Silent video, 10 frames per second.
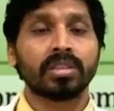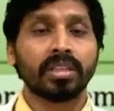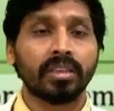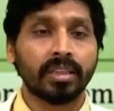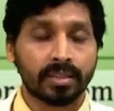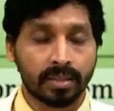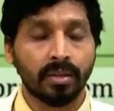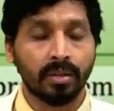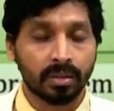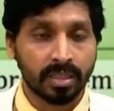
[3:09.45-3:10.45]

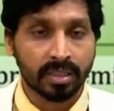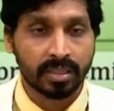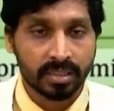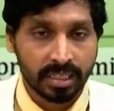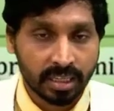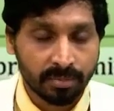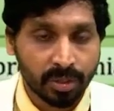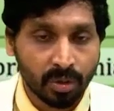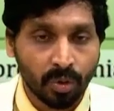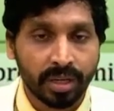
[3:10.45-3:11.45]
synthesis HMG
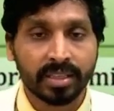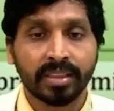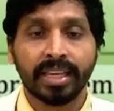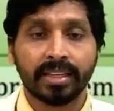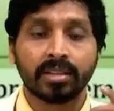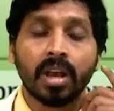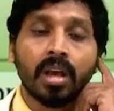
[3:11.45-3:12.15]
CoA synthase.